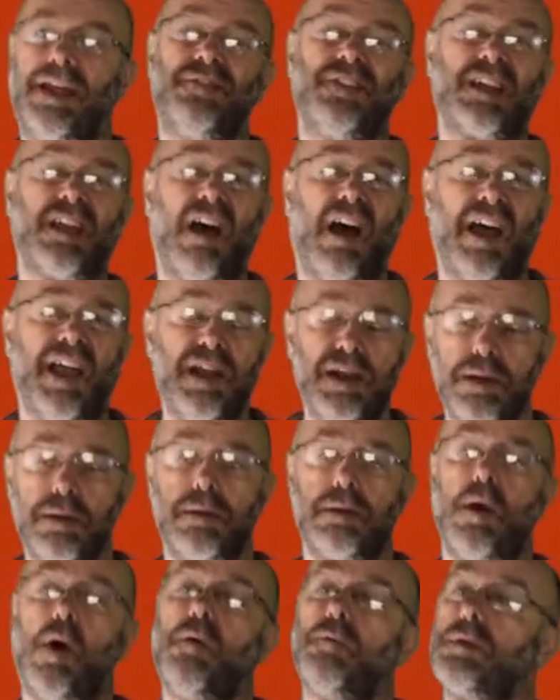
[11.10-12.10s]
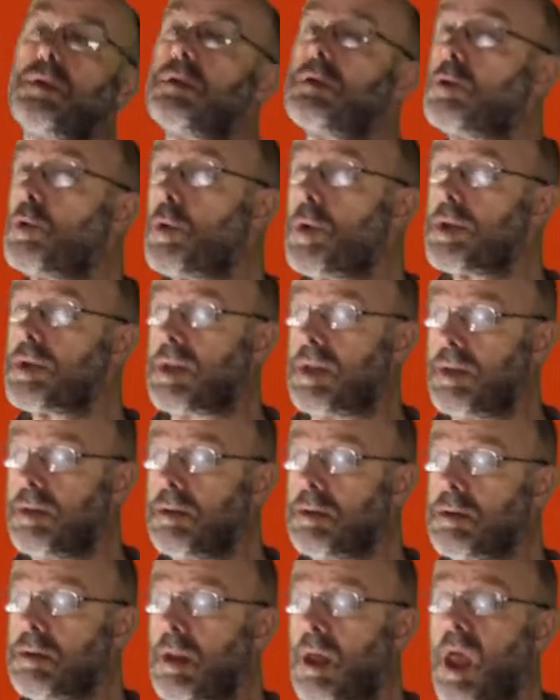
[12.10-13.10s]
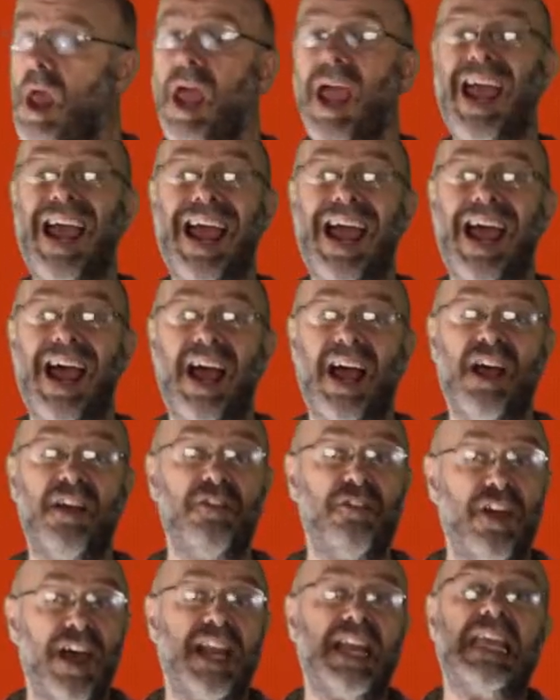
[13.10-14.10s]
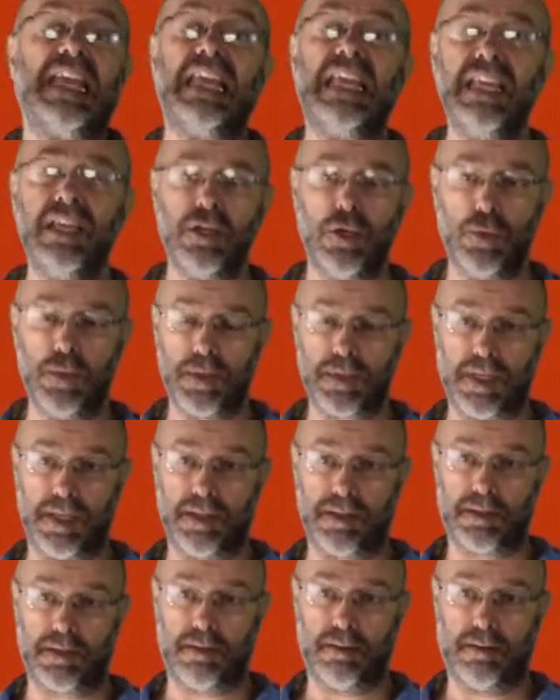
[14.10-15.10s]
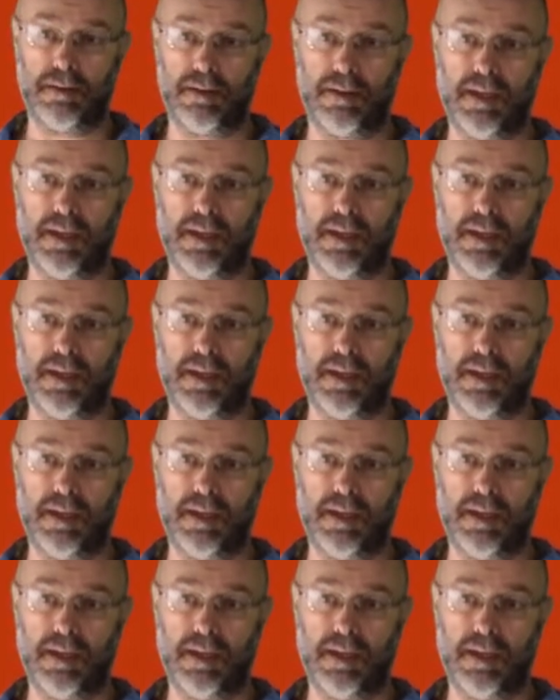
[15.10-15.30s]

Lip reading: and the kinds of sources that he uses.